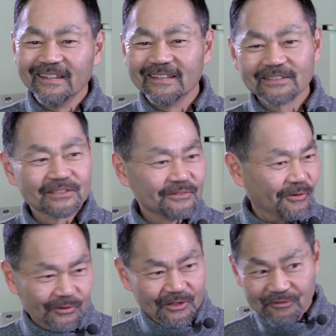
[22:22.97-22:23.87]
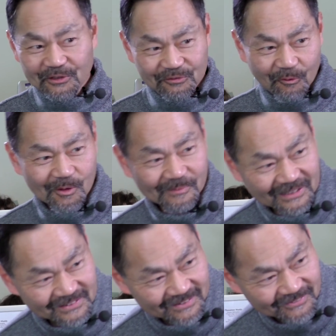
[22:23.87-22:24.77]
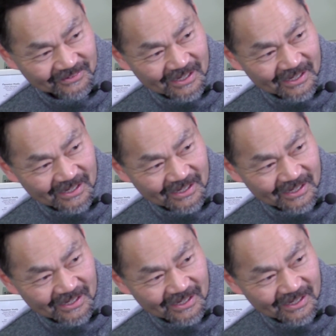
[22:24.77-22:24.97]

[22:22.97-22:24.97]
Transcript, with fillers: this is only the first 4 months of